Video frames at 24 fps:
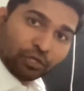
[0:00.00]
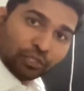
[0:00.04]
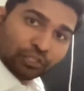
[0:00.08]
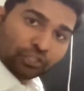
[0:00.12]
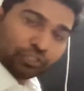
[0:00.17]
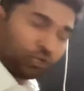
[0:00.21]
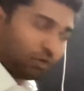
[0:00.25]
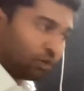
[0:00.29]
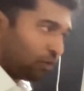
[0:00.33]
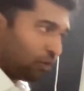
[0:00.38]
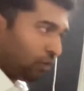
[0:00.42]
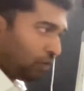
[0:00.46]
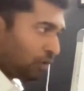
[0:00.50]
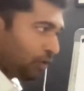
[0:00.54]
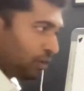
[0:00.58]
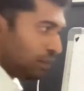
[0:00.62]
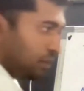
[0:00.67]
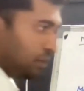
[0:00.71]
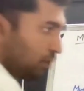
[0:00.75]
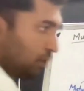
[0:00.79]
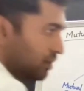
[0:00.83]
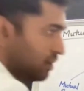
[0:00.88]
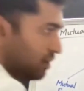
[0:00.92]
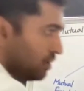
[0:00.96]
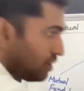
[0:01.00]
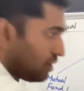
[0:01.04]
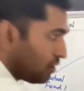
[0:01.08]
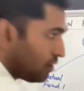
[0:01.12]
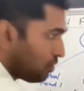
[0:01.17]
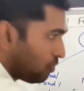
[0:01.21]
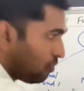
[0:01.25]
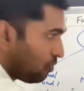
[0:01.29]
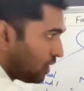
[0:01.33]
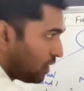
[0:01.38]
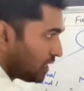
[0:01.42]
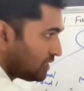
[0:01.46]
So
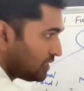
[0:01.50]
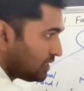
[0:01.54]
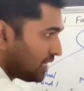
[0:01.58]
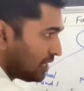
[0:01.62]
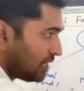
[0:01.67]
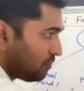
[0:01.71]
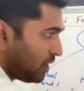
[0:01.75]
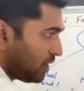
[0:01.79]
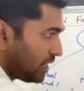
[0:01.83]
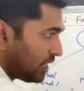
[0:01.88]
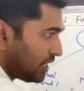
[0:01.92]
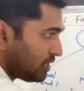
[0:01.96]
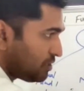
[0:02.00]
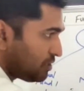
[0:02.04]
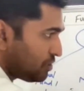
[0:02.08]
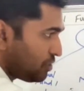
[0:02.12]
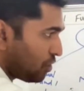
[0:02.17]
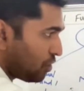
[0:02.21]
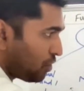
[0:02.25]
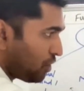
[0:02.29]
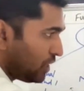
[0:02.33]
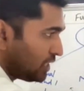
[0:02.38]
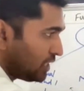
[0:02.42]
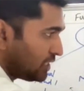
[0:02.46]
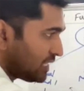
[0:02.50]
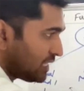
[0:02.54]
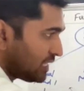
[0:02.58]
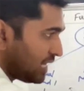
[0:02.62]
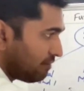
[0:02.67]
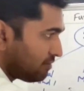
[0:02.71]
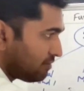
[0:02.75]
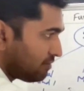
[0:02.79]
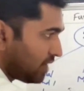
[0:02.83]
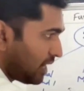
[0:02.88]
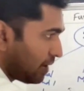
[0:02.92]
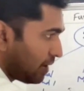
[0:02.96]
what is advantage? You're going to
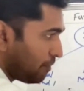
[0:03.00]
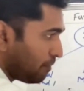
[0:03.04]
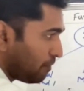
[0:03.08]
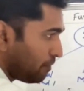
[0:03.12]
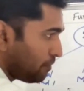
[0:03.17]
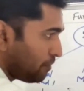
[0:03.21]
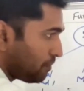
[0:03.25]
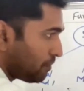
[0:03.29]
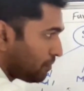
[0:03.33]
save time.